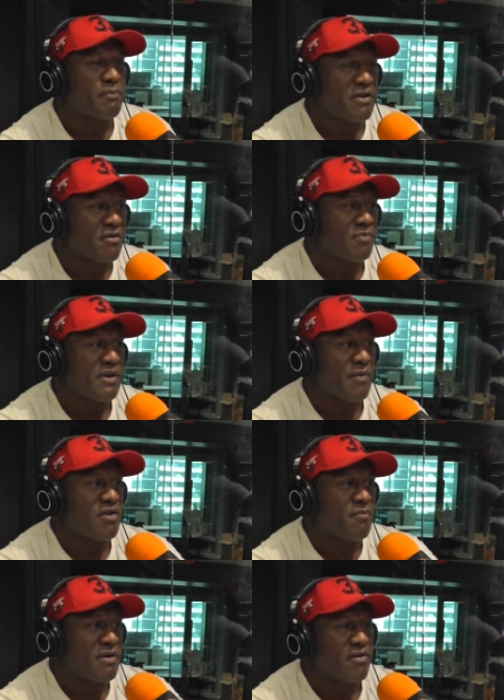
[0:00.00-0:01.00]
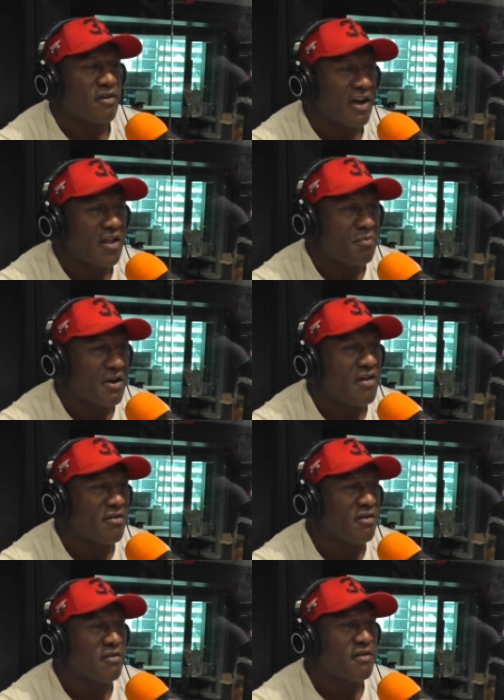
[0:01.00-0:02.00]
businessmen up there in business class, but as
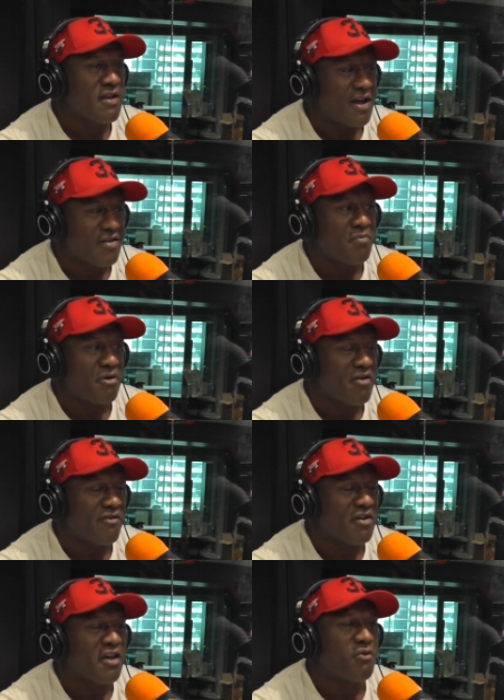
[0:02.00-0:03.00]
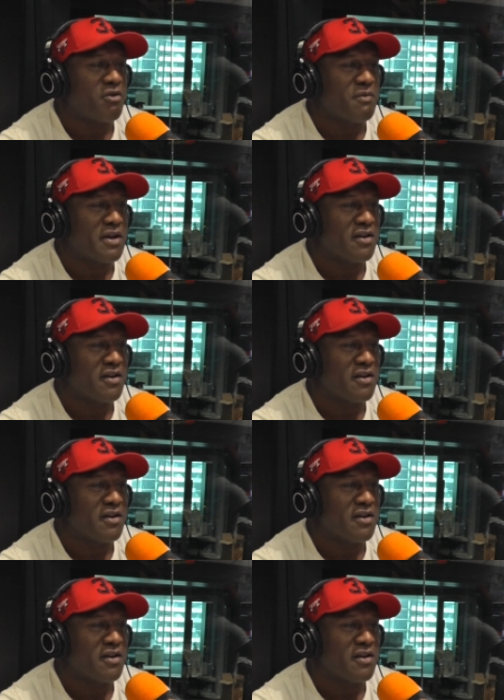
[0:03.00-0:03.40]
in as in profile, yeah, I would have been.